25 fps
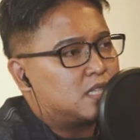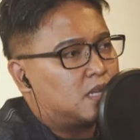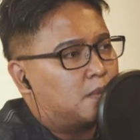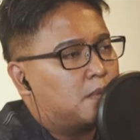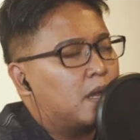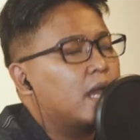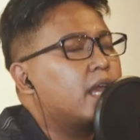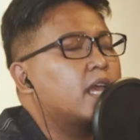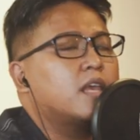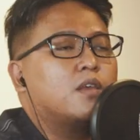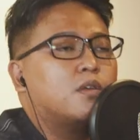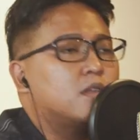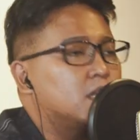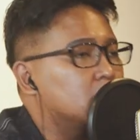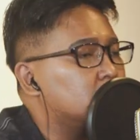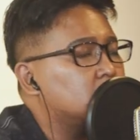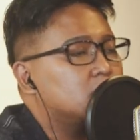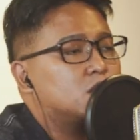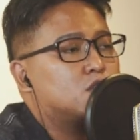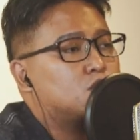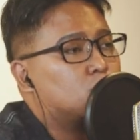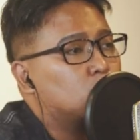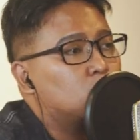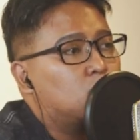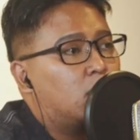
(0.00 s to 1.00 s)
I mean, this
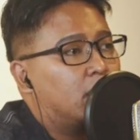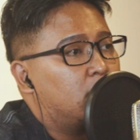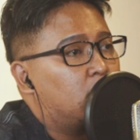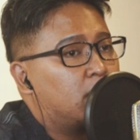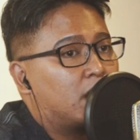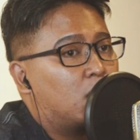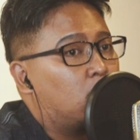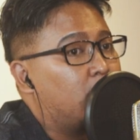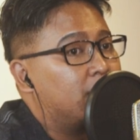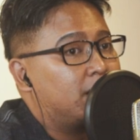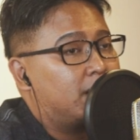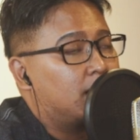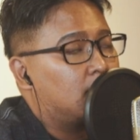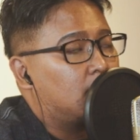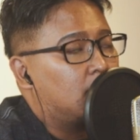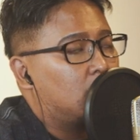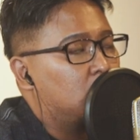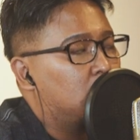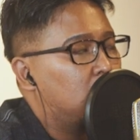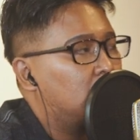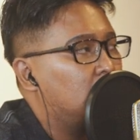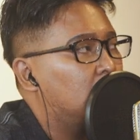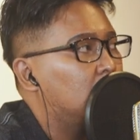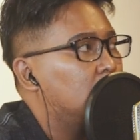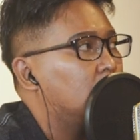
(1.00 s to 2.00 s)
is true. You can go and take a
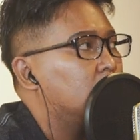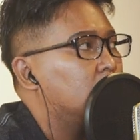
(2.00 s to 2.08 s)
look.